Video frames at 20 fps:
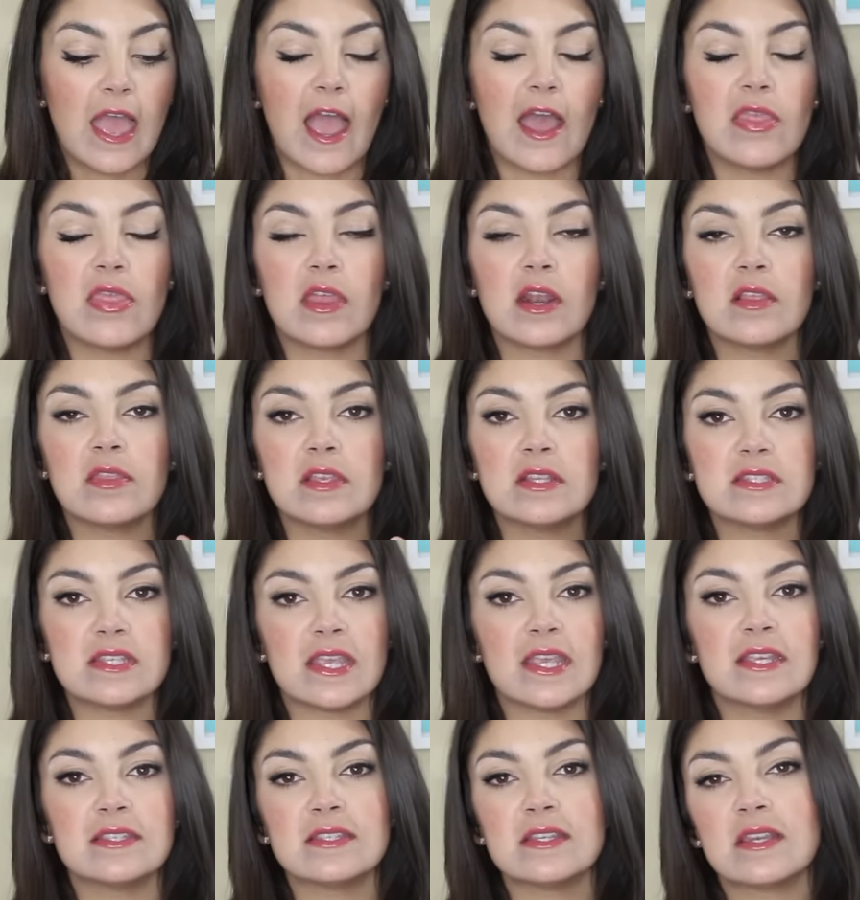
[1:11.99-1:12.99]
And then on the
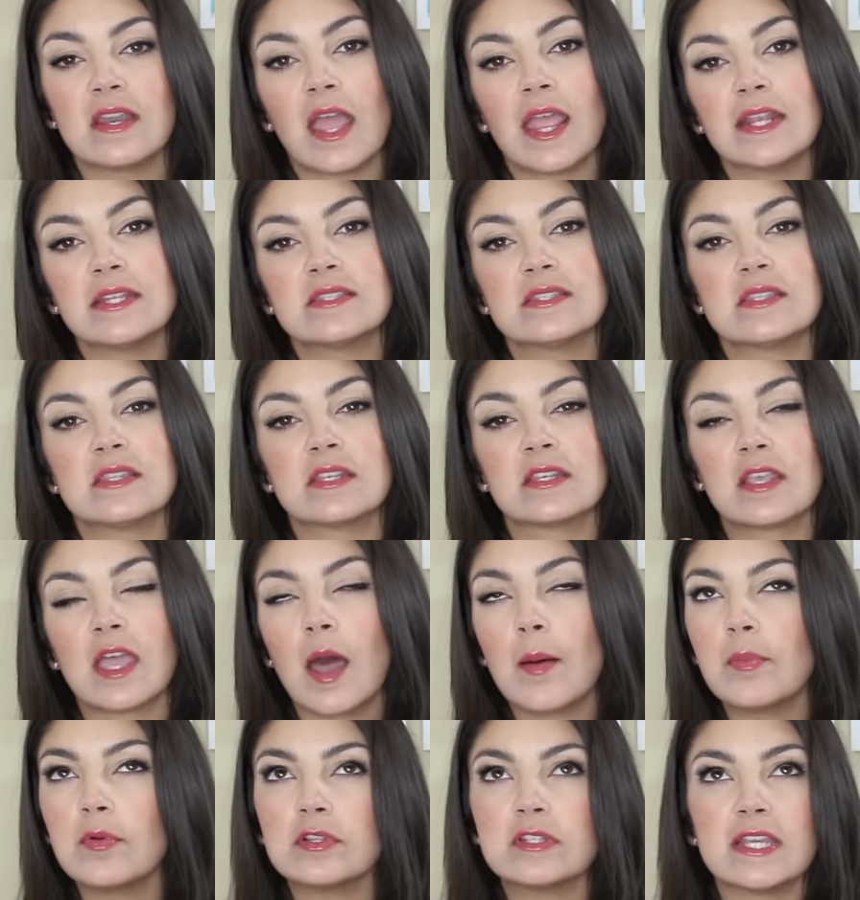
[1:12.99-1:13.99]
days and nights, the
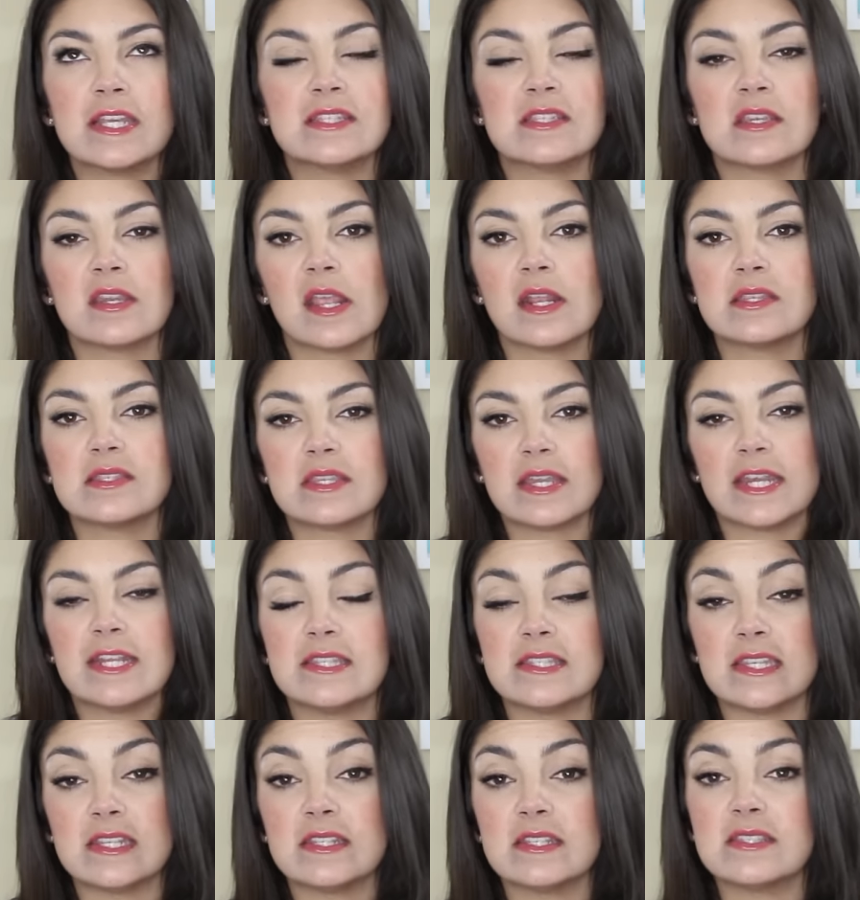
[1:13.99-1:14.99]
couple days and nights that
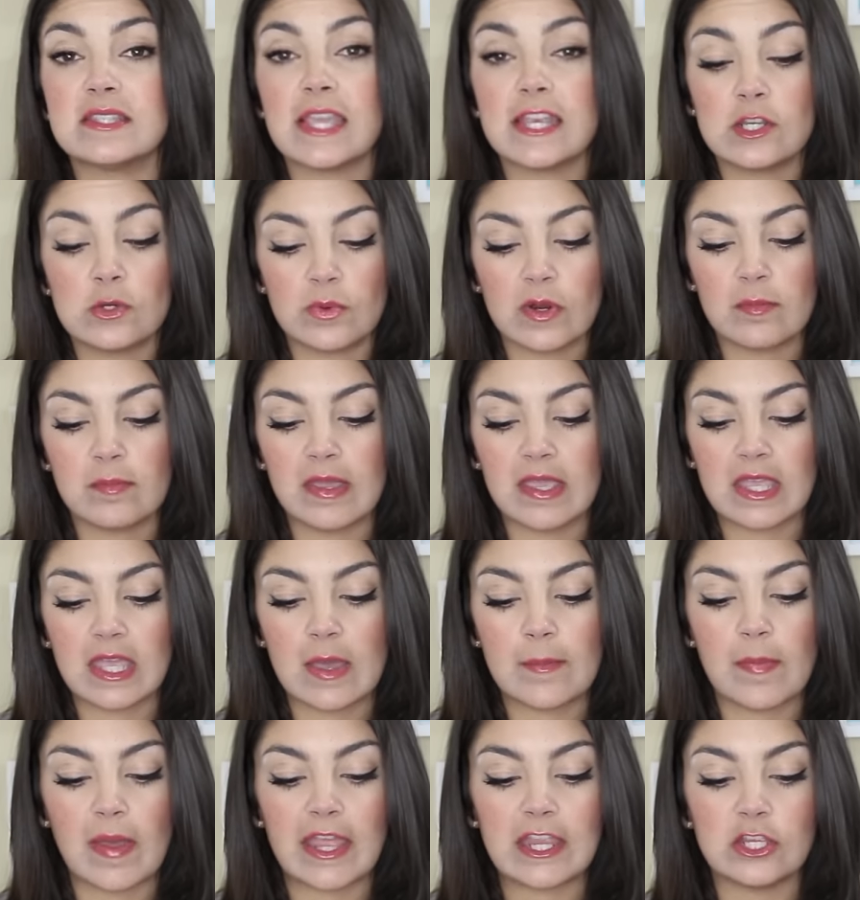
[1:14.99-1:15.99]
I did decide to wear
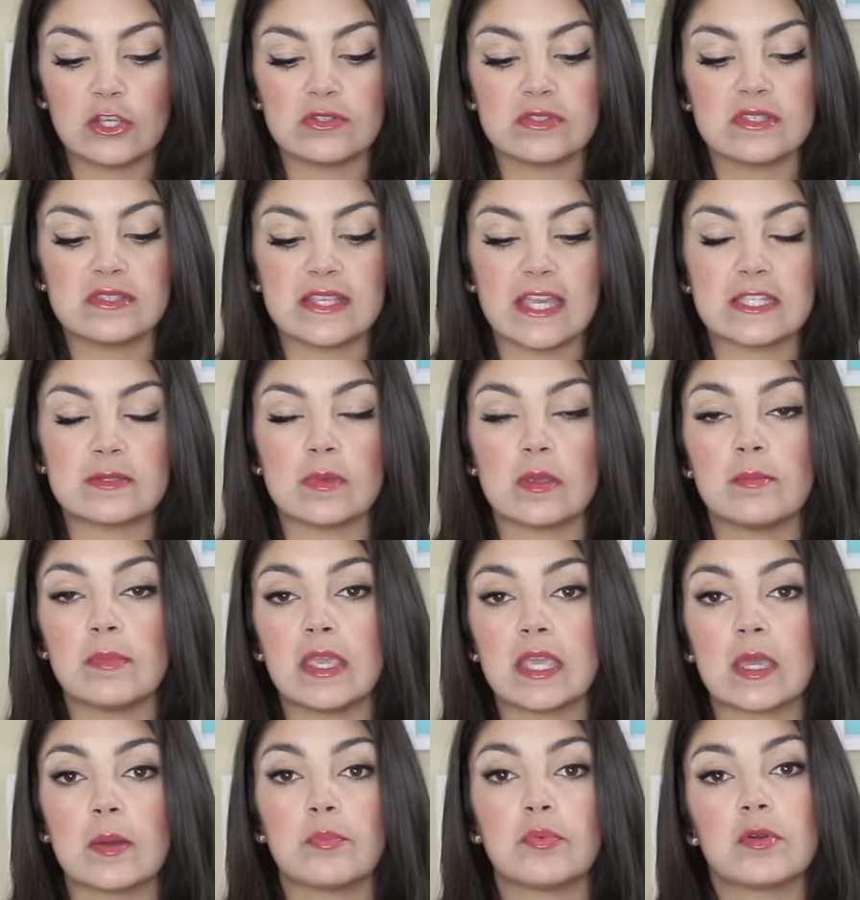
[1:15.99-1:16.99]
makeup, I use this as my
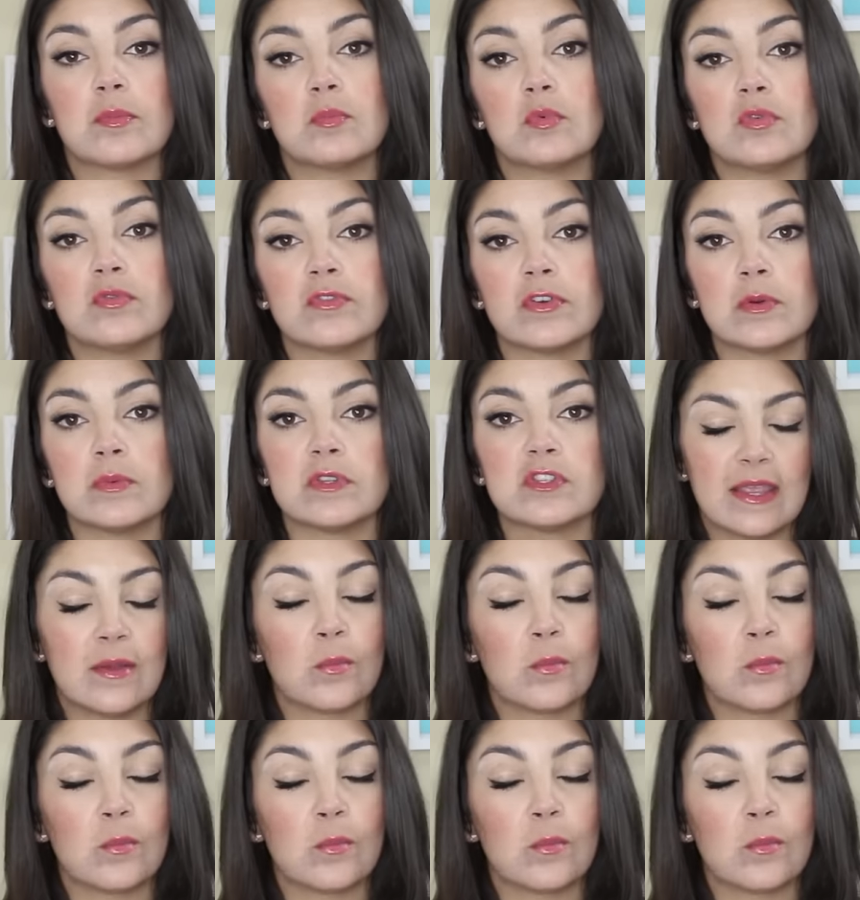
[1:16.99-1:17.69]
makeup remover.